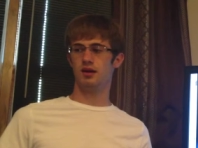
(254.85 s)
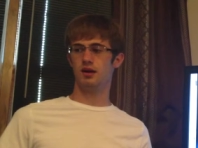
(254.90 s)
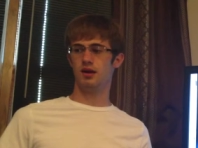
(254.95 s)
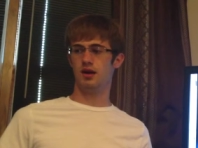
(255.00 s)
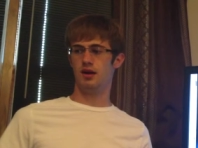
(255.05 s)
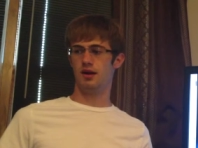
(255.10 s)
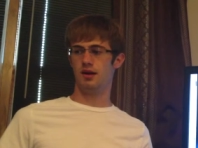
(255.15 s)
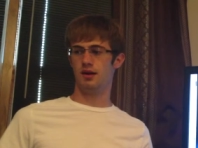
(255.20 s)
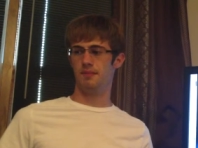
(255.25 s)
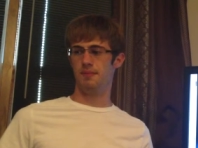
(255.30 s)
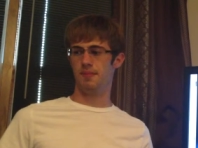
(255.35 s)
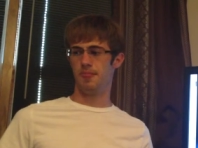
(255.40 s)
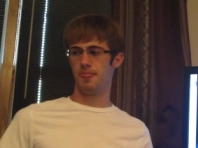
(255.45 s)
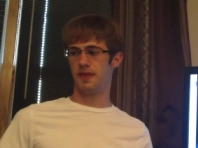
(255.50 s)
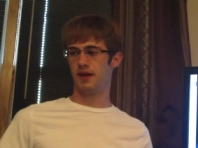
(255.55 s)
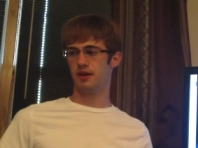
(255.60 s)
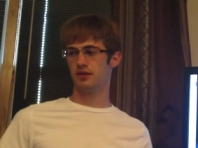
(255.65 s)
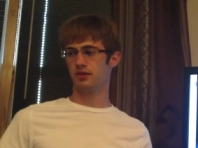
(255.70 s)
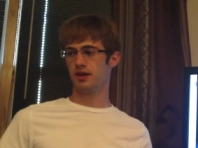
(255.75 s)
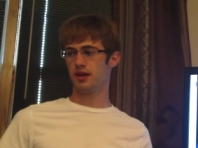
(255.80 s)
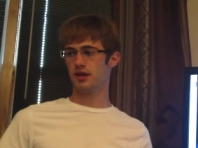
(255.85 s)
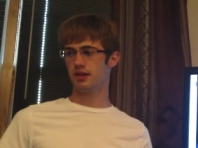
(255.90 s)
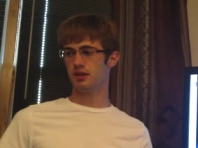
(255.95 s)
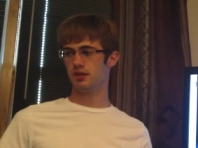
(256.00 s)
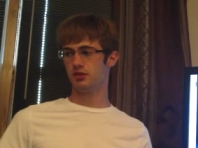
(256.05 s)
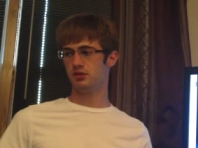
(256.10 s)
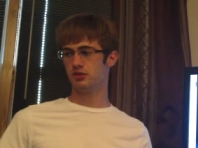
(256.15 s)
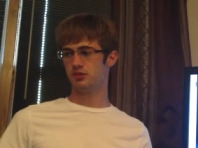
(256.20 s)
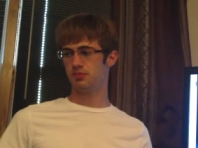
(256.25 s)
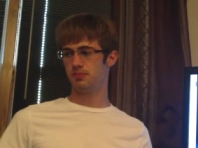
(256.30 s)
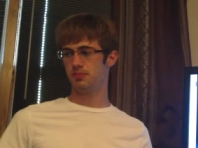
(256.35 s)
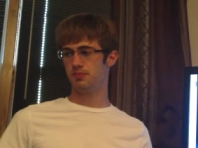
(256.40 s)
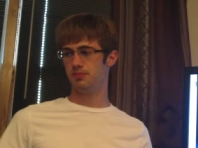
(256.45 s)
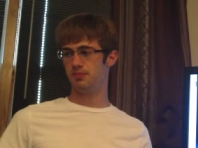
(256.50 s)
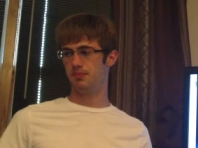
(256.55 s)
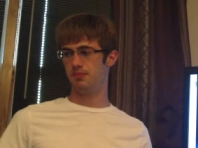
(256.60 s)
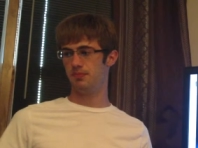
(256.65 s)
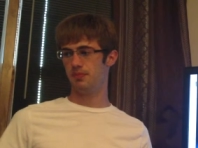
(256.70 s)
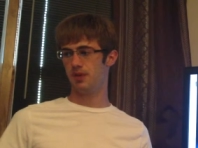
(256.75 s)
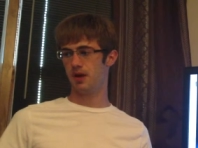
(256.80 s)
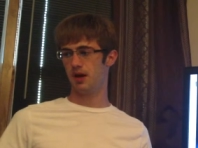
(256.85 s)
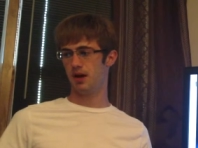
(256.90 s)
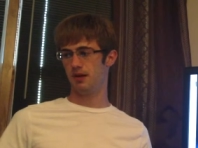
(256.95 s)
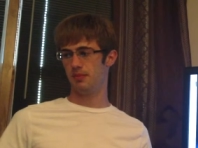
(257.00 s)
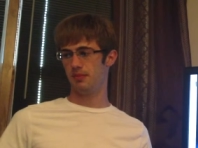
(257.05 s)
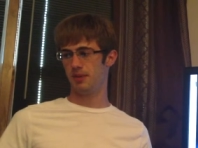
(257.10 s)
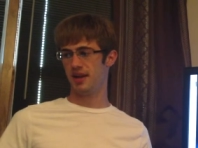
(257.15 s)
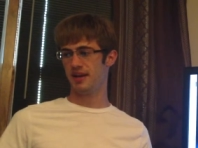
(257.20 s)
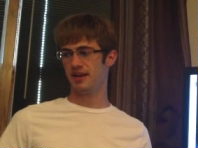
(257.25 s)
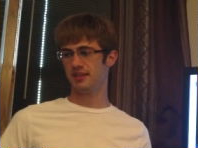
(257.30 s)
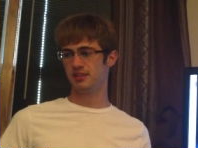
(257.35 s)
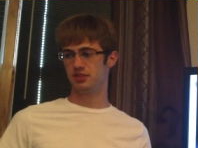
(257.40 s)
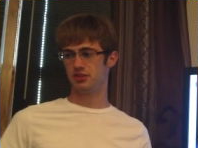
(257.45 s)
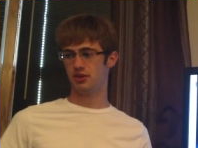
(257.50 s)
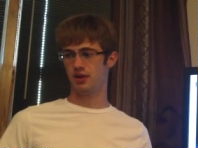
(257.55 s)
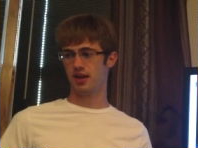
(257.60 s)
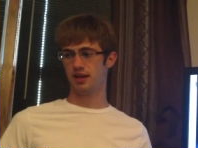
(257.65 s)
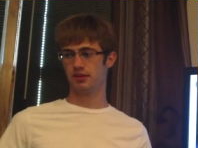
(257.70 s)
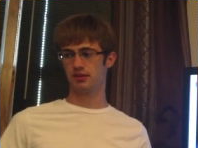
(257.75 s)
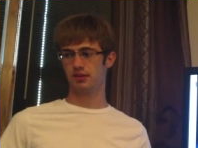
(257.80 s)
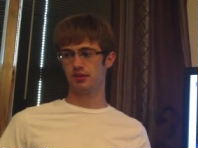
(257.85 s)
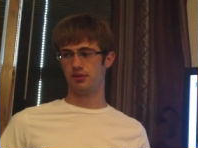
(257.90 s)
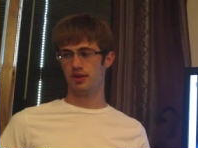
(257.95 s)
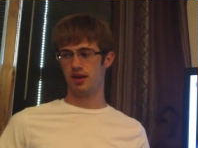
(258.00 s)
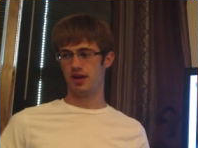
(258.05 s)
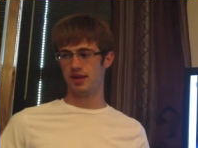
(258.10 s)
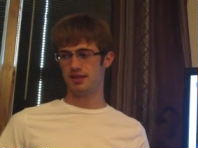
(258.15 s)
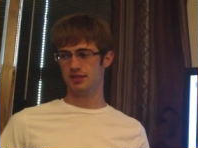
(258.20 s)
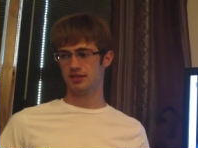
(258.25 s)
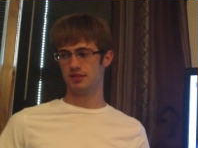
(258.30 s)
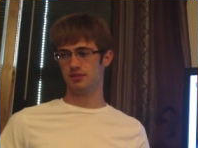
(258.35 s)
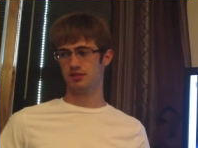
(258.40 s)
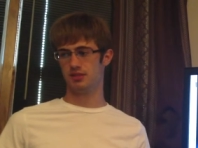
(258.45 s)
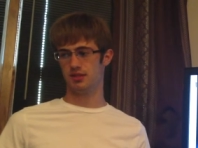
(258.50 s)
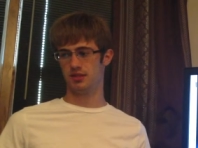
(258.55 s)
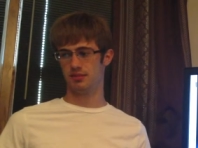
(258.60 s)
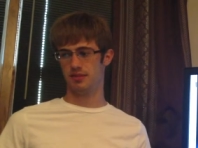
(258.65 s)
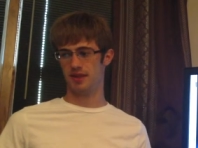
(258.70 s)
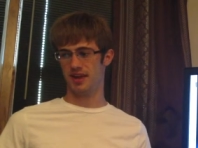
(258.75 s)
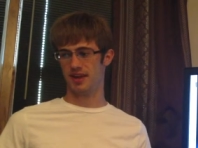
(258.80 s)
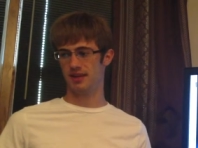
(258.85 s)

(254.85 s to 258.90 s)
Um, El Greco's uh, paintings directly relate to the